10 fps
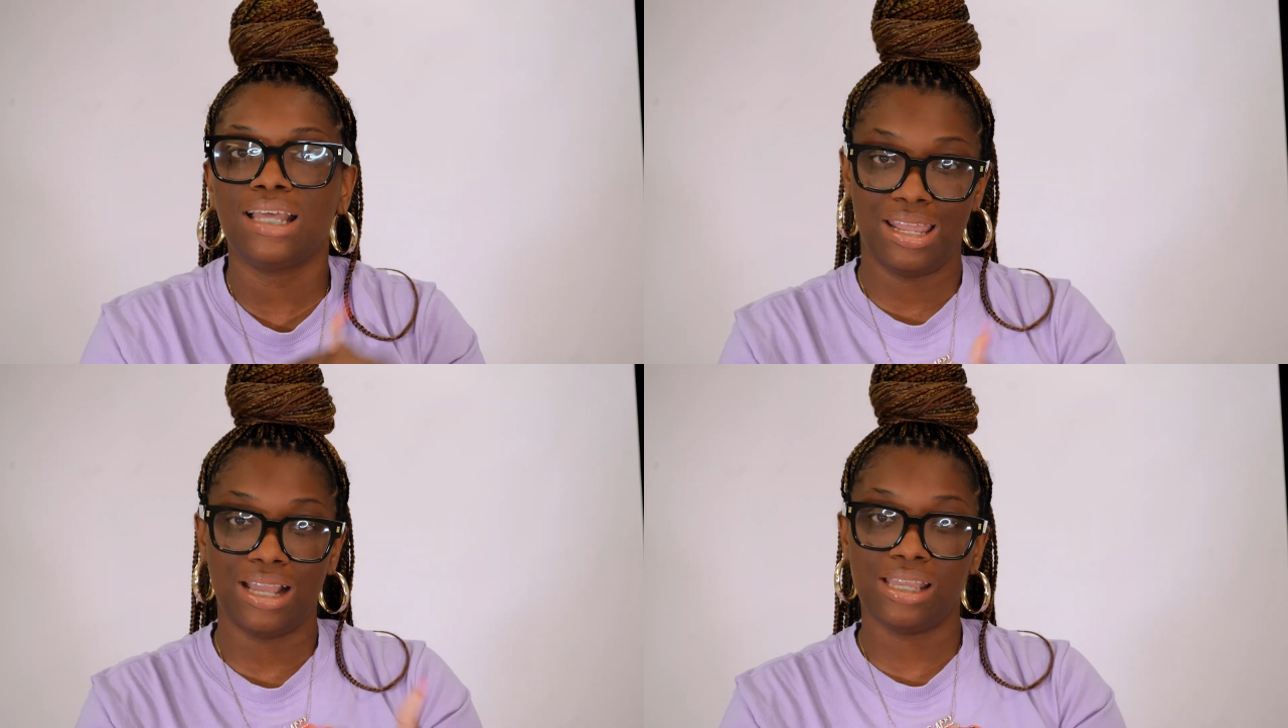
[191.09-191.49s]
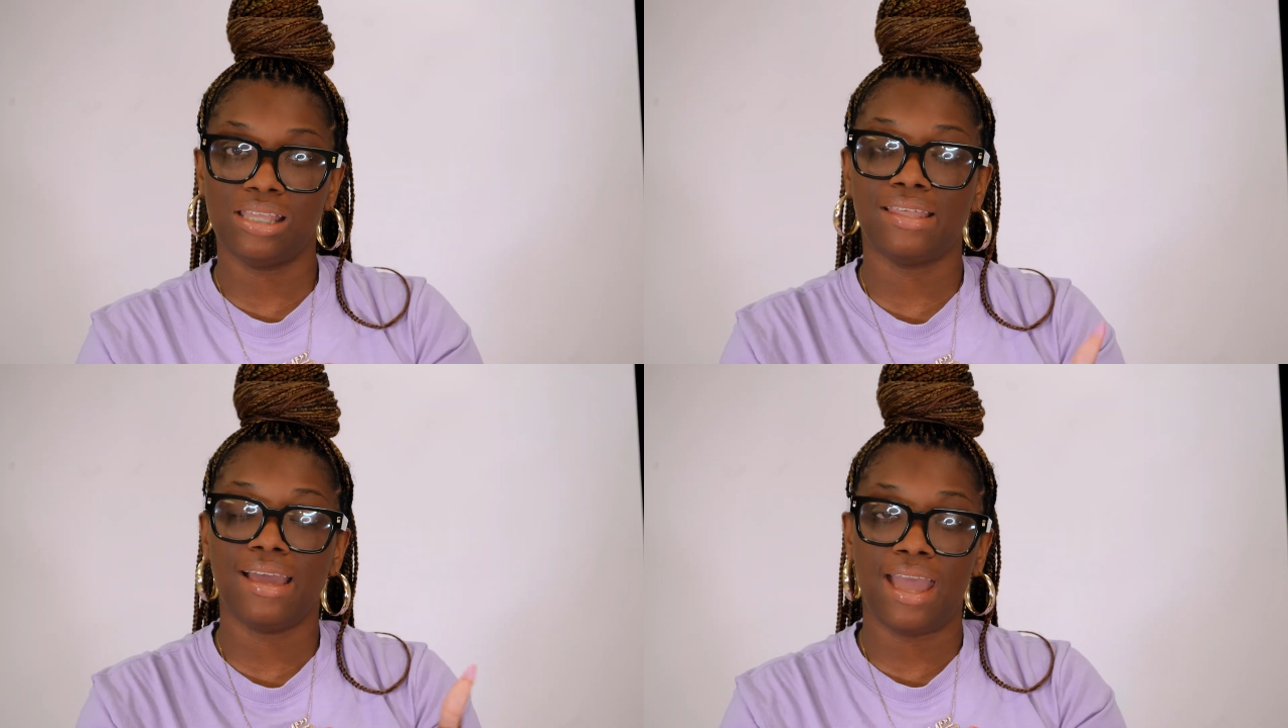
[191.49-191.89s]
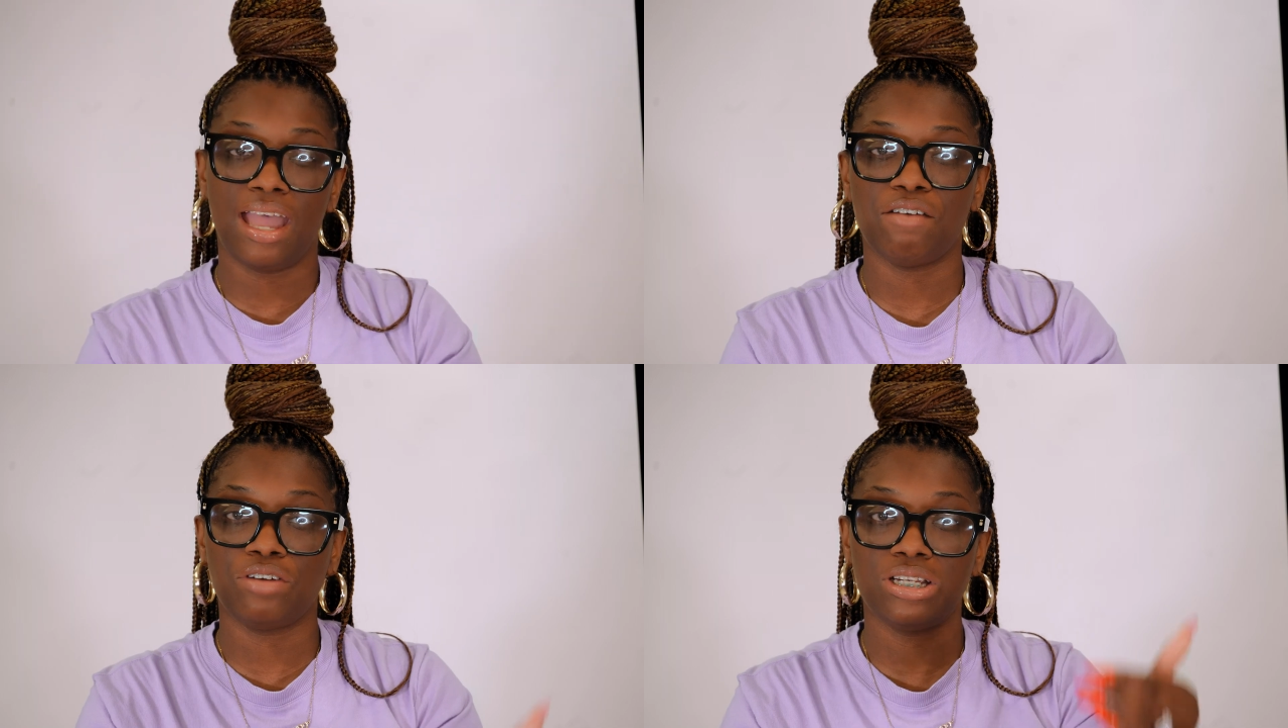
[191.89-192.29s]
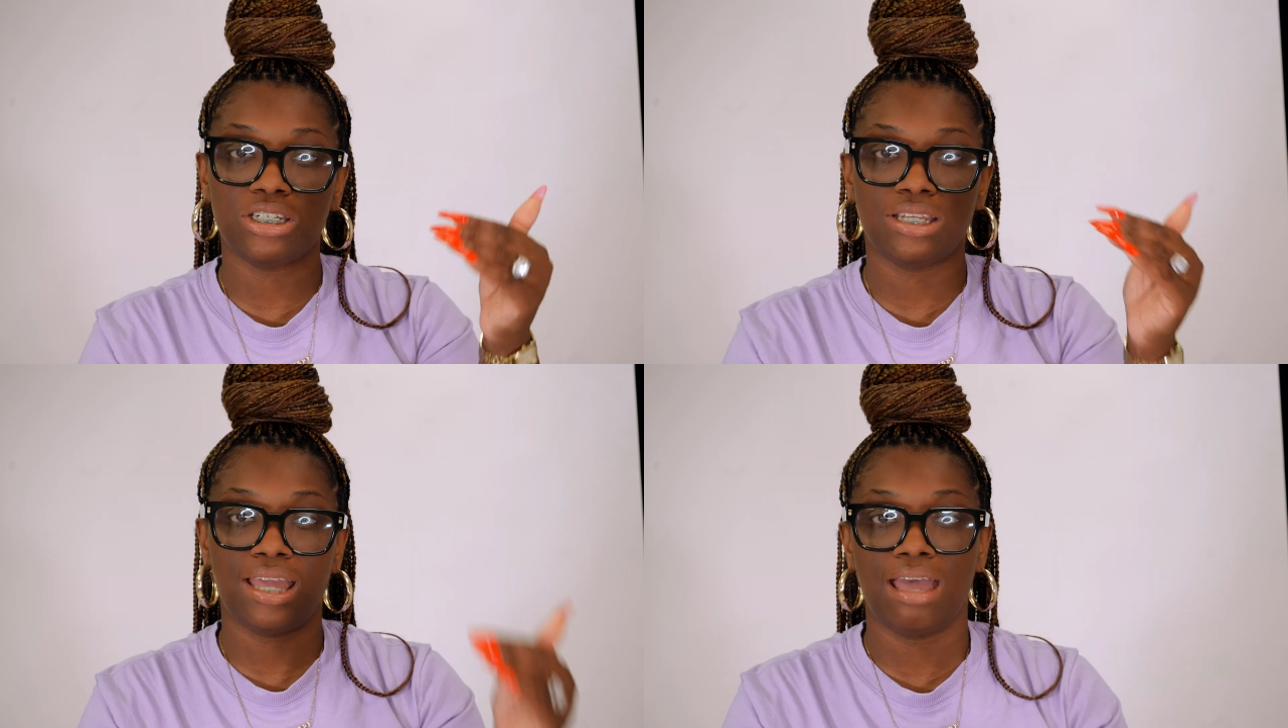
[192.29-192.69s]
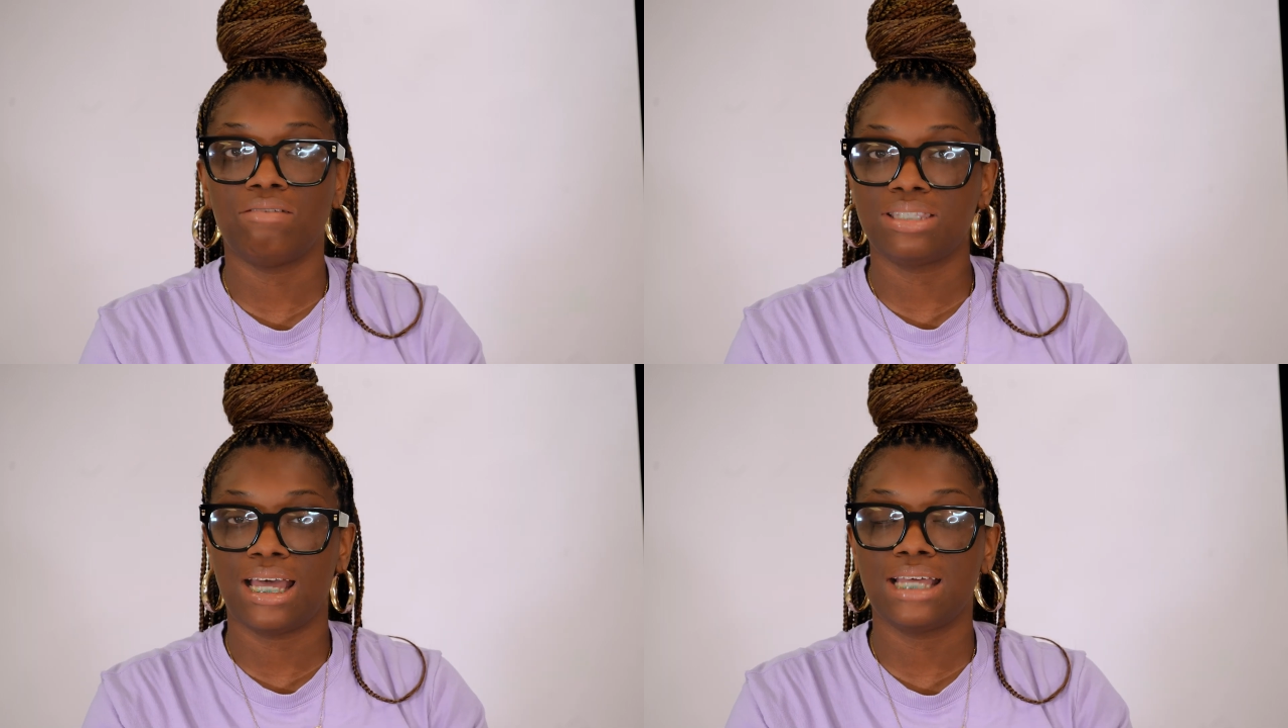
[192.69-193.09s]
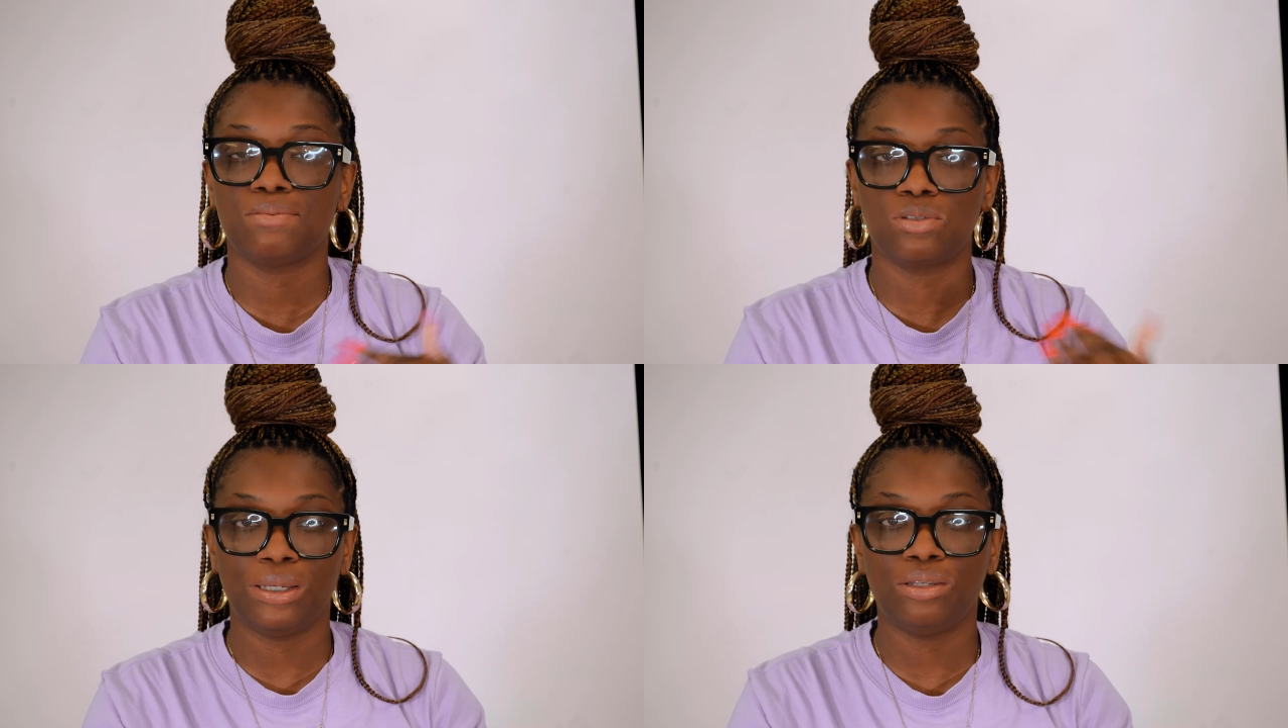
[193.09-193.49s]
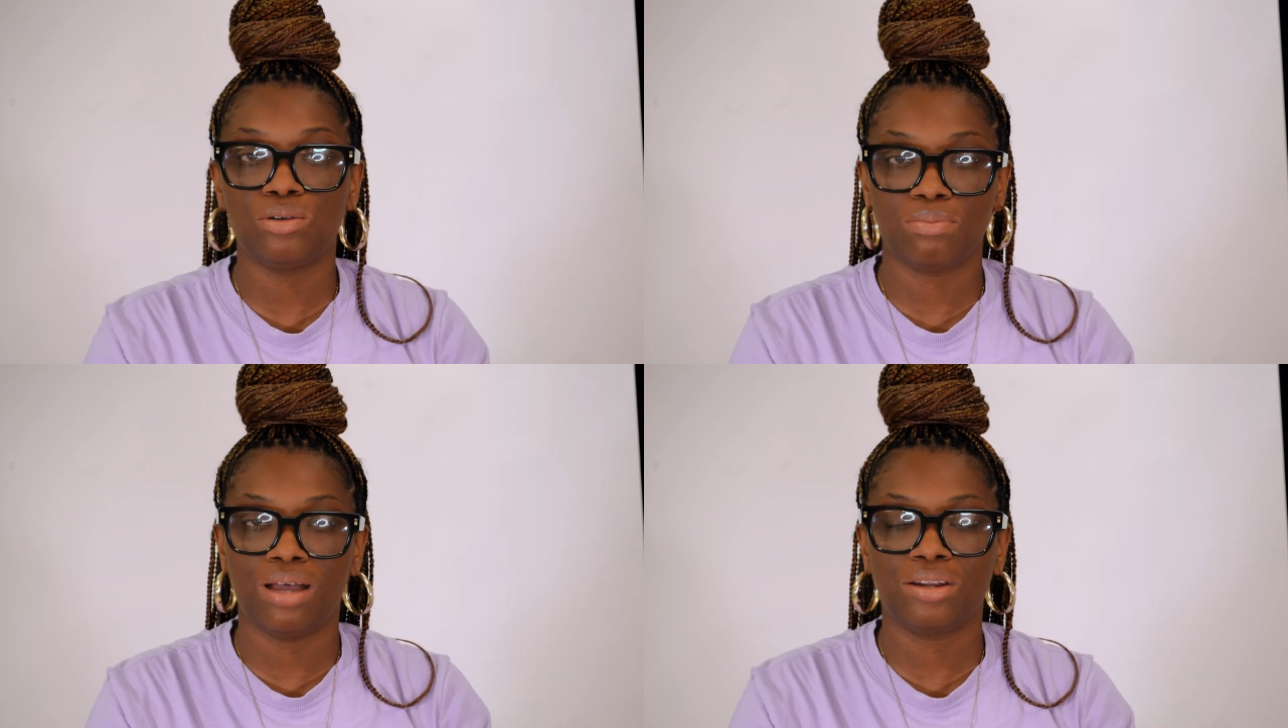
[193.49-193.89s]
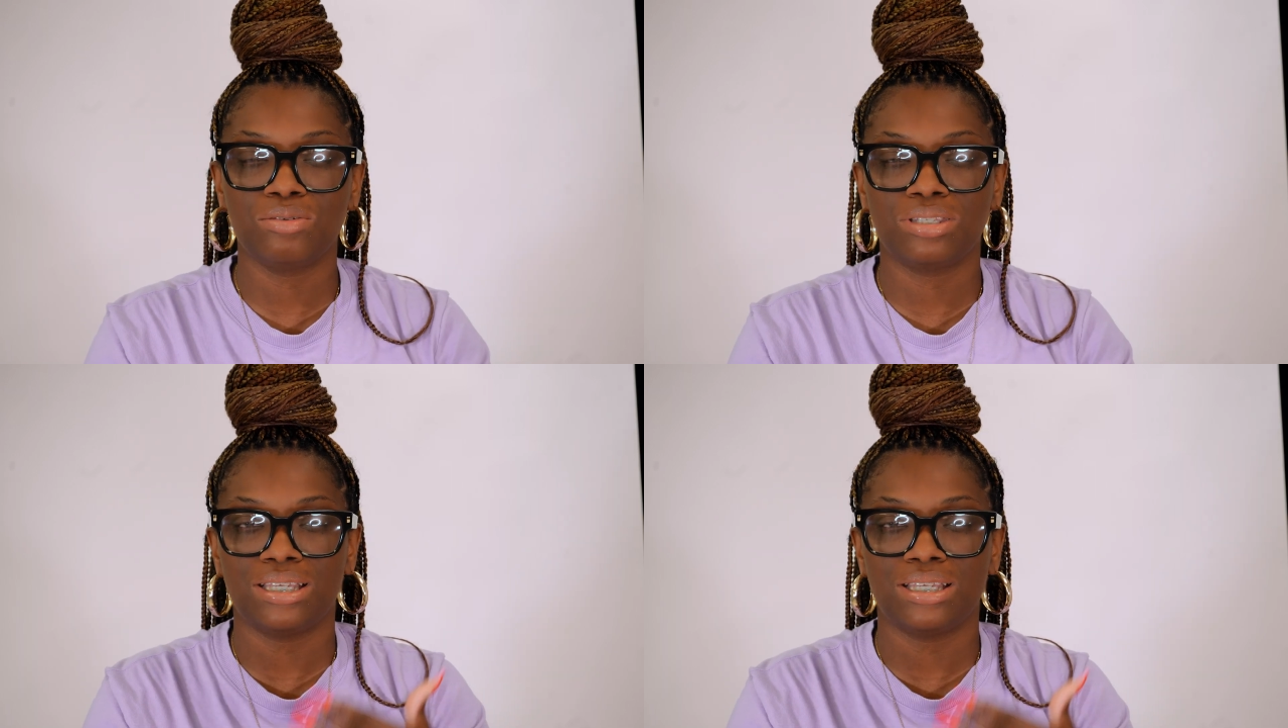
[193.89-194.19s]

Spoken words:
And I get the average calf size between those models